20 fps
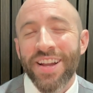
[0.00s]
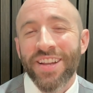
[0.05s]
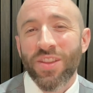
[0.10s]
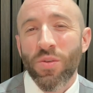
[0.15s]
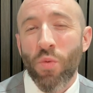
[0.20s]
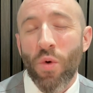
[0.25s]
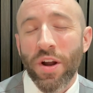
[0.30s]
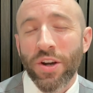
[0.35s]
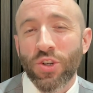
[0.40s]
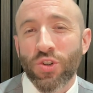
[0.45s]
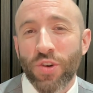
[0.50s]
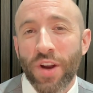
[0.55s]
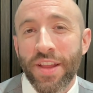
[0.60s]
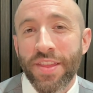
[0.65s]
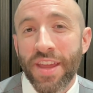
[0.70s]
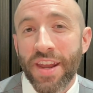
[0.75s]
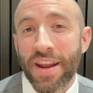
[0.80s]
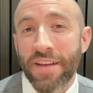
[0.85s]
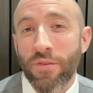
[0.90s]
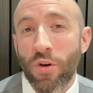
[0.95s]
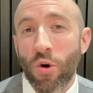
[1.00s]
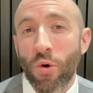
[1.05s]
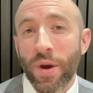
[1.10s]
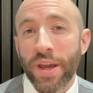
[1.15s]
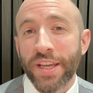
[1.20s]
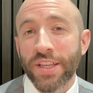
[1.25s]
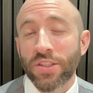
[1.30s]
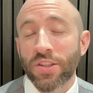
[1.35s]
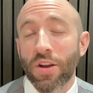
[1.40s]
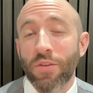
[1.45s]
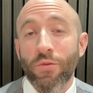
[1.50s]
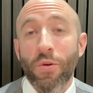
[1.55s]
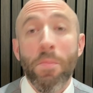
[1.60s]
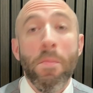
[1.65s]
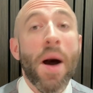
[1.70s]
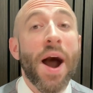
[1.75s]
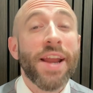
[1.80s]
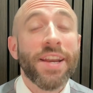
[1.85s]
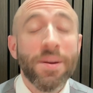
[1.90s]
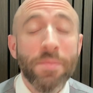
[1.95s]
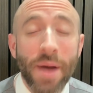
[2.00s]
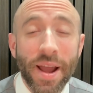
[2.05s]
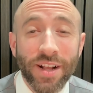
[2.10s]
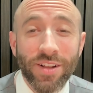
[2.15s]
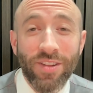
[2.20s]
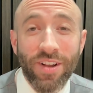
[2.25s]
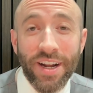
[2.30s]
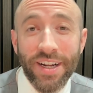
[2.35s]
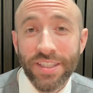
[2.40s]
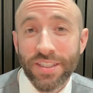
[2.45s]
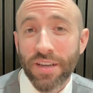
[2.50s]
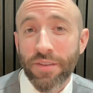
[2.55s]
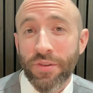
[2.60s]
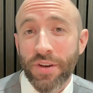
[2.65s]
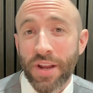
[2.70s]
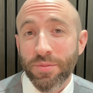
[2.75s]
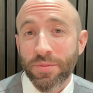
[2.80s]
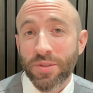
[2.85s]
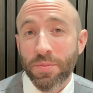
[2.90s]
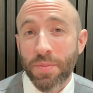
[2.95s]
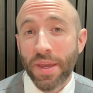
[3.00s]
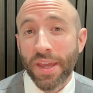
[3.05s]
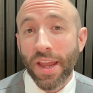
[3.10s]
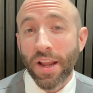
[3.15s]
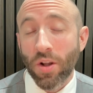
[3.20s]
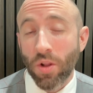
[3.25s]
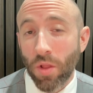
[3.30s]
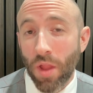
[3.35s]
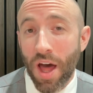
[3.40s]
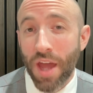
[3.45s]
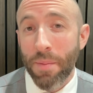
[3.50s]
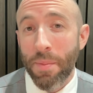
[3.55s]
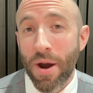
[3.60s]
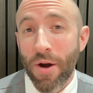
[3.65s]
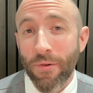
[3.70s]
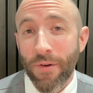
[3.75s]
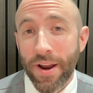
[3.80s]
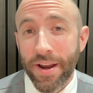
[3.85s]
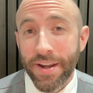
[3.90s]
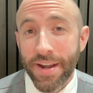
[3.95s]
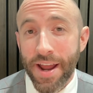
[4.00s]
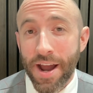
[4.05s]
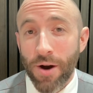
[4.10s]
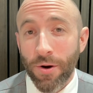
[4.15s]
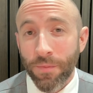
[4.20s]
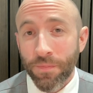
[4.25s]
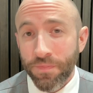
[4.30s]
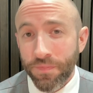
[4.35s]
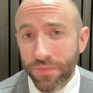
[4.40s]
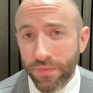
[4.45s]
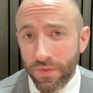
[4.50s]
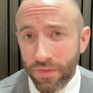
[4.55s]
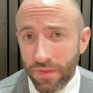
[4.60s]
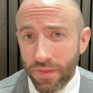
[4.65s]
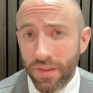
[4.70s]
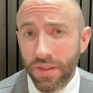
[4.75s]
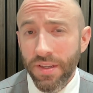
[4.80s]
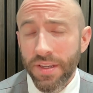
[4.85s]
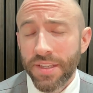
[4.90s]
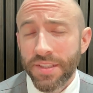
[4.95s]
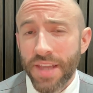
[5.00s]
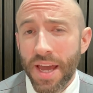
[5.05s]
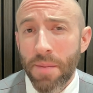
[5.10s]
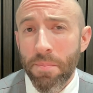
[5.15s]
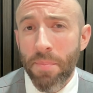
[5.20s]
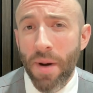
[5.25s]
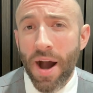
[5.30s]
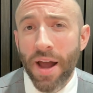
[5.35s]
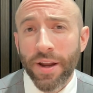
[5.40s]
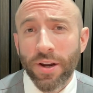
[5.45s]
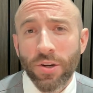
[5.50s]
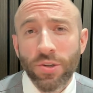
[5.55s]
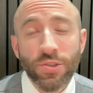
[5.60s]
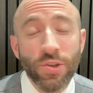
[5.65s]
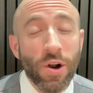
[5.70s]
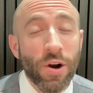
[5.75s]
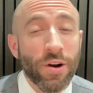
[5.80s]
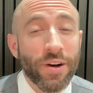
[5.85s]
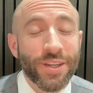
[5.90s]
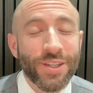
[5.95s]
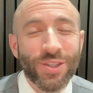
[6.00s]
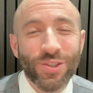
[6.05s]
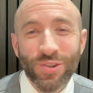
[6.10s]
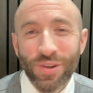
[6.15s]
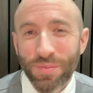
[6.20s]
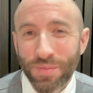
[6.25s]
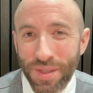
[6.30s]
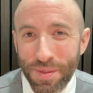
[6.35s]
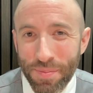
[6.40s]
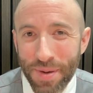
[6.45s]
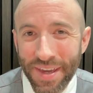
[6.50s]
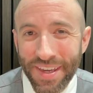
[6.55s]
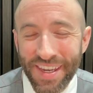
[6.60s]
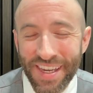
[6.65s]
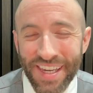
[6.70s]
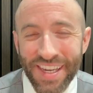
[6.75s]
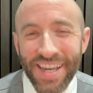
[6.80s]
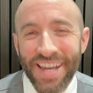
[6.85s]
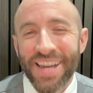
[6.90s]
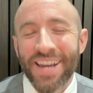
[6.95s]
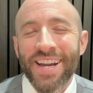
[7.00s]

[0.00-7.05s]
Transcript: The one trend that I've always reminded my clients of, speaking a lot about right now, is that buyers are extremely picky.